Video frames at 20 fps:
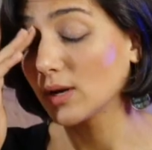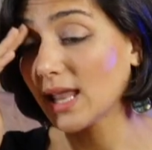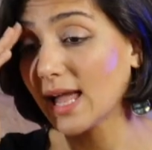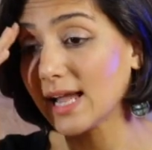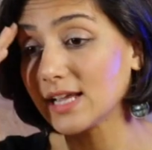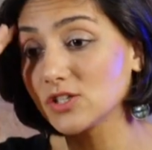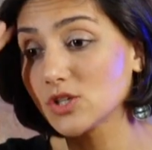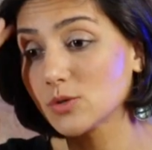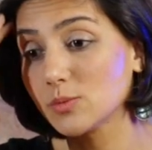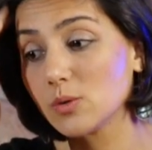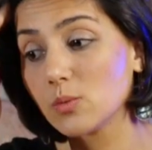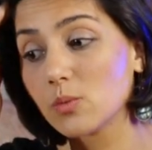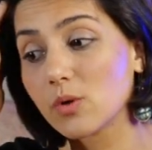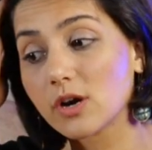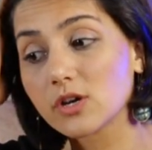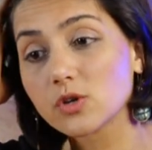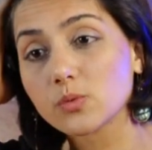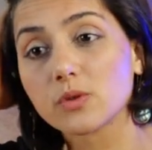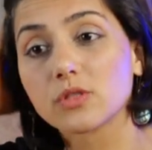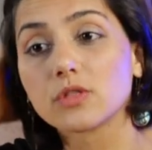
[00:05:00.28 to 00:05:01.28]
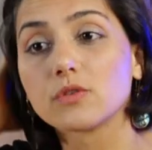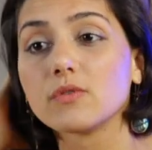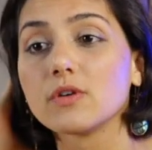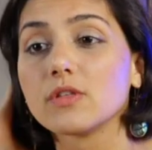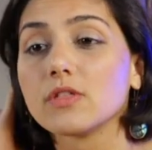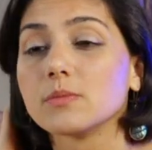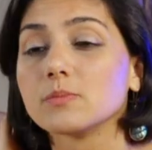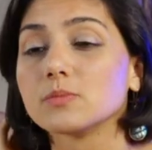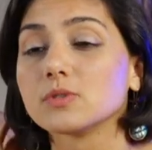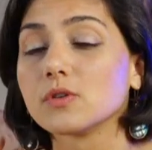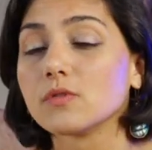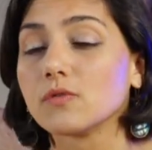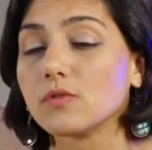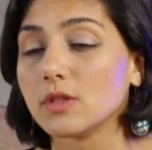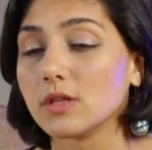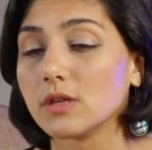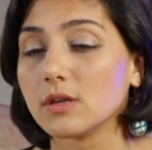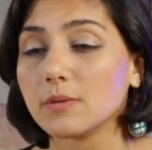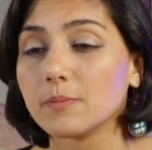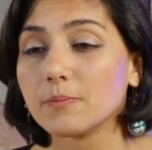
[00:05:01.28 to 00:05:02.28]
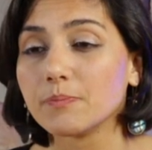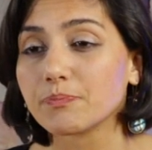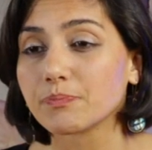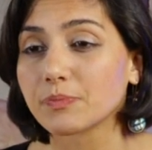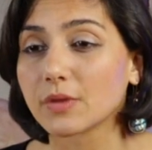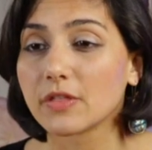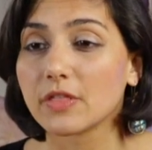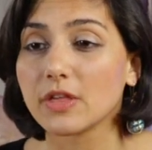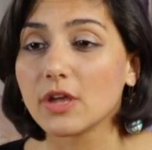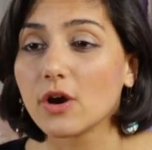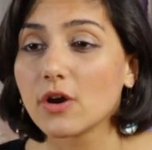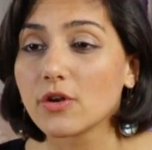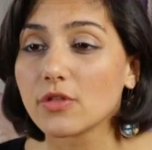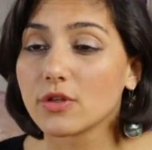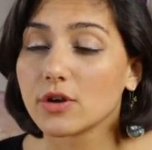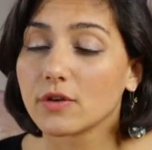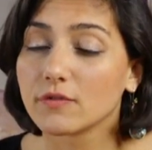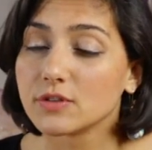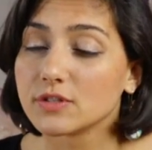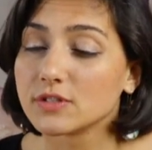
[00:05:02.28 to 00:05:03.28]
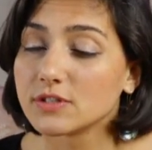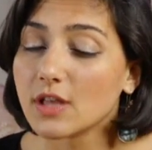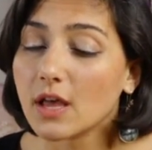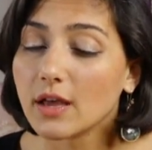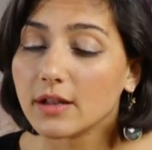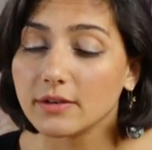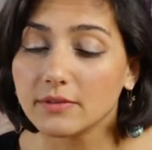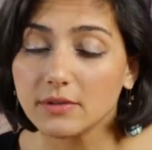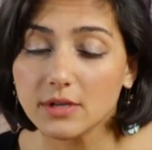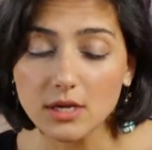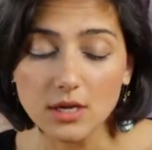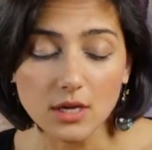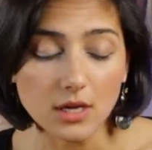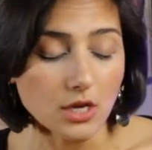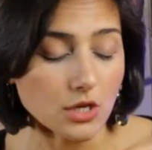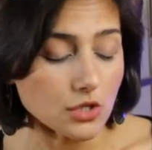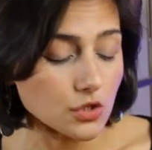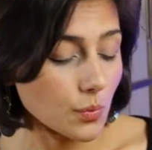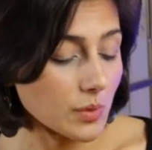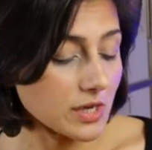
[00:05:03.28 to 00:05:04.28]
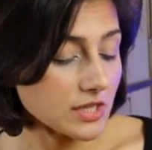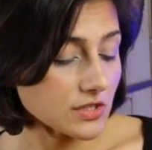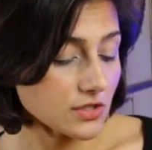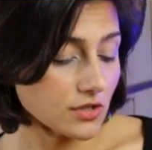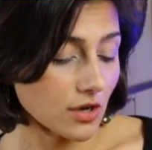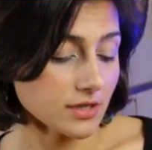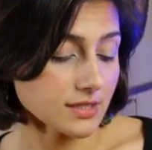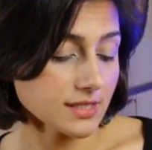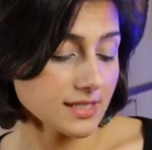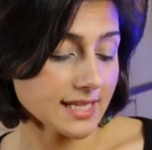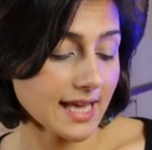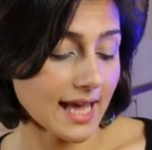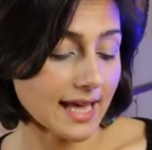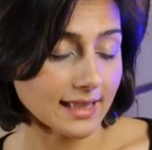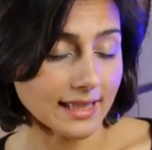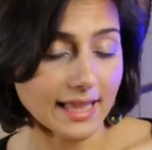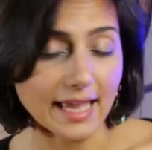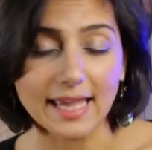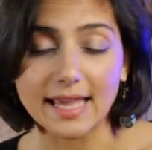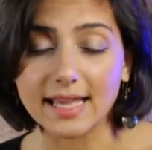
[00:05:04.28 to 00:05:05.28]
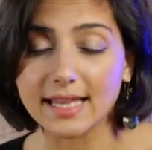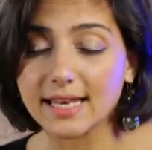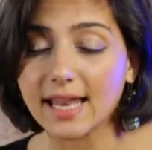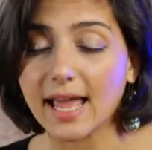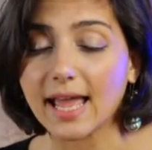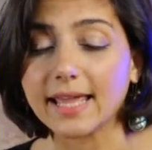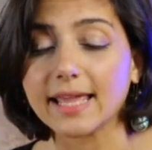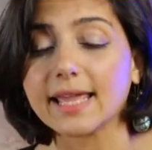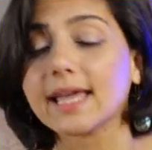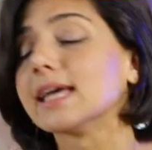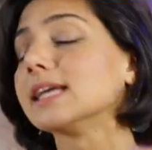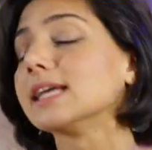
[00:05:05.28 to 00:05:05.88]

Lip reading: light. So we worked with the rhythms of the earth and of the sun. So when it starts to get late at night